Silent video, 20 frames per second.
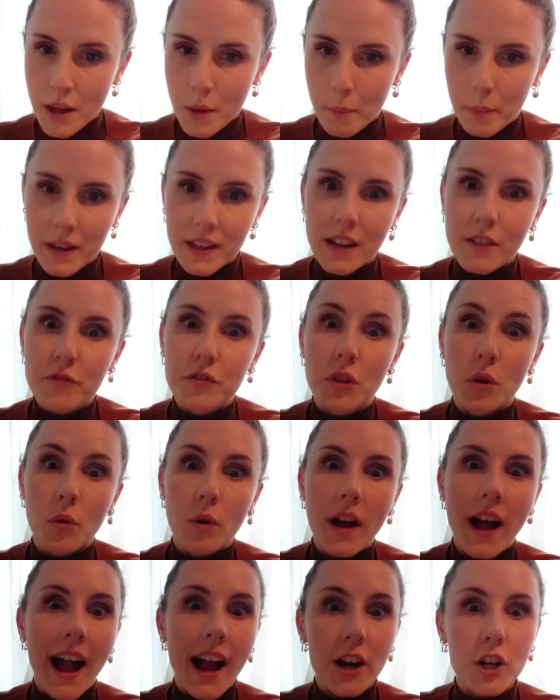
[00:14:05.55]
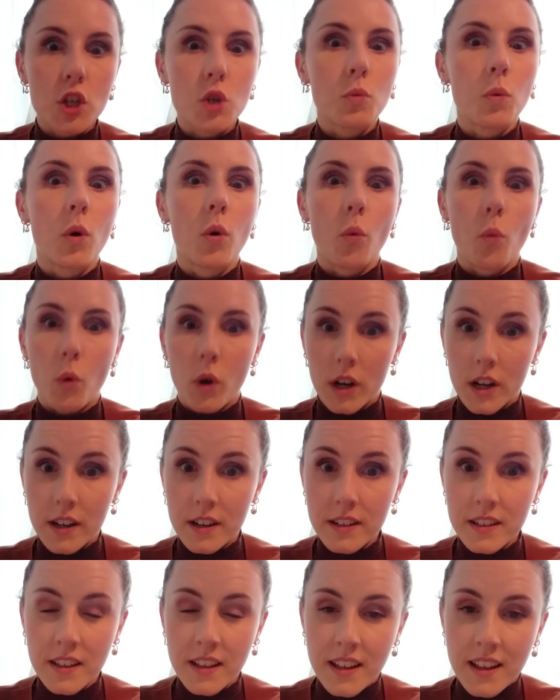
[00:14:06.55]
but if the actual
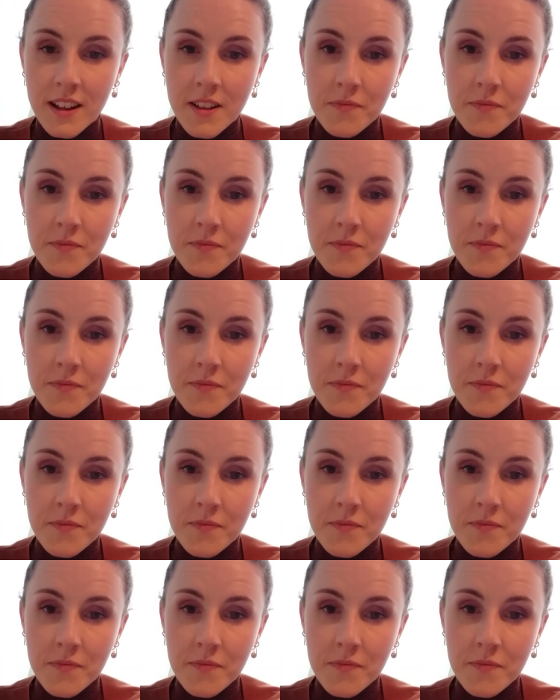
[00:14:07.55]
word